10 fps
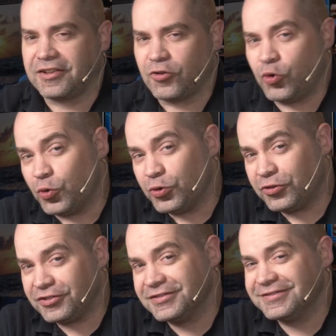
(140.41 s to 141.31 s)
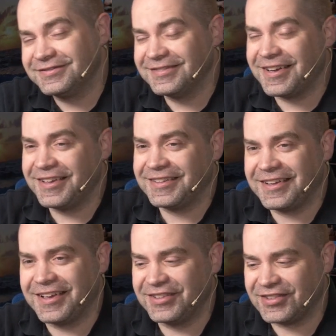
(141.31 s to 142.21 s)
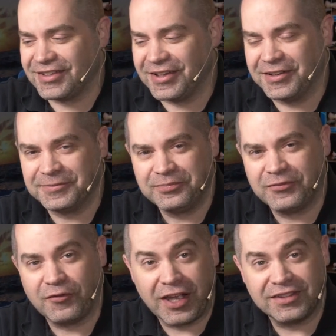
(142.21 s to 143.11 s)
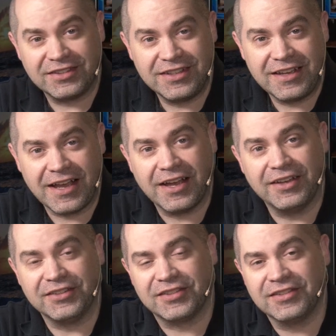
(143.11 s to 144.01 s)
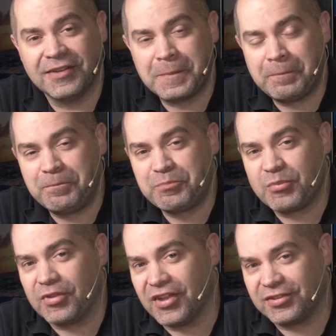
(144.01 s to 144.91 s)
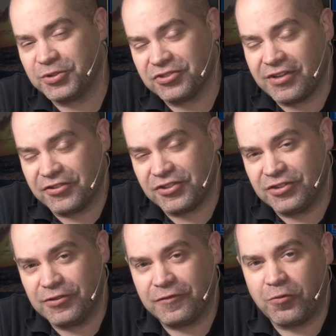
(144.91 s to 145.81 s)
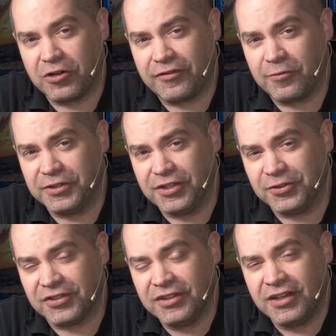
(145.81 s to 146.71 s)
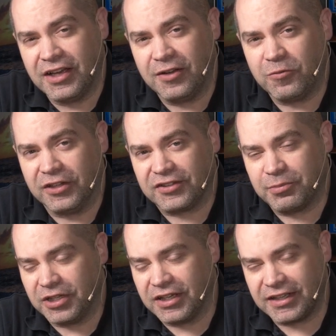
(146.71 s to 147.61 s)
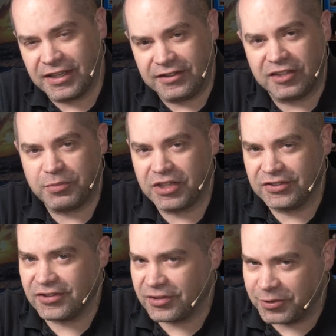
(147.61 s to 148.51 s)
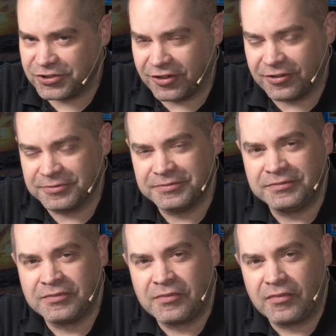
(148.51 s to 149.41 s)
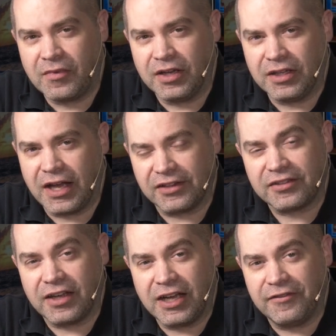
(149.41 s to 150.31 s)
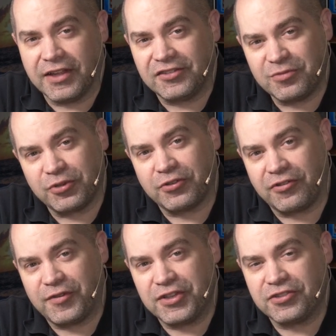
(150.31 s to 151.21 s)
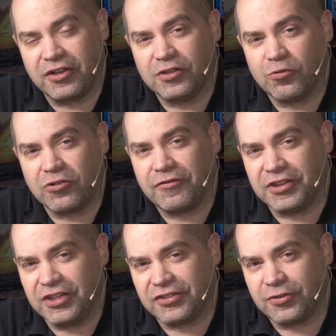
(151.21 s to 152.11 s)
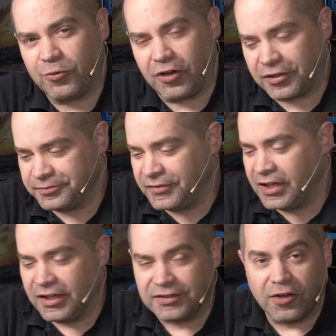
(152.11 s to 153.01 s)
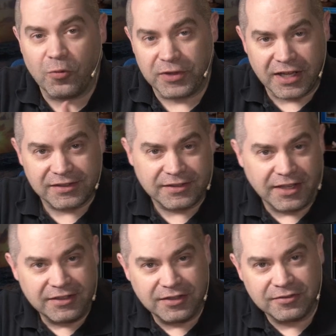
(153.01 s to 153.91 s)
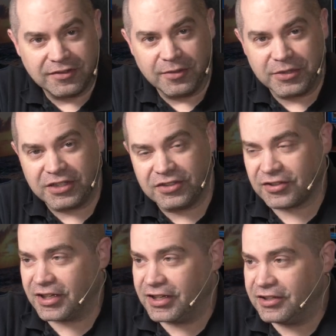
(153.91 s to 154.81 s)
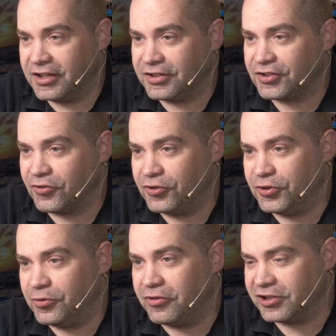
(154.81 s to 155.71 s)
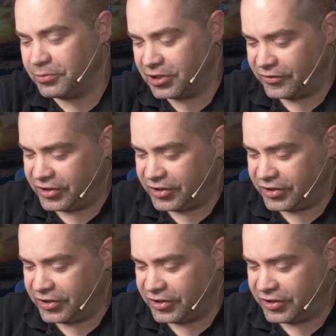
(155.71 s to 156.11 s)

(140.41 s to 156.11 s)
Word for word: cool, not as fancy as this, which allows you to do 4 different windows at once. But again, that's because the switcher has to have that SuperSource feature in order for these to work. So with that said, let me just get in and show you a little bit of a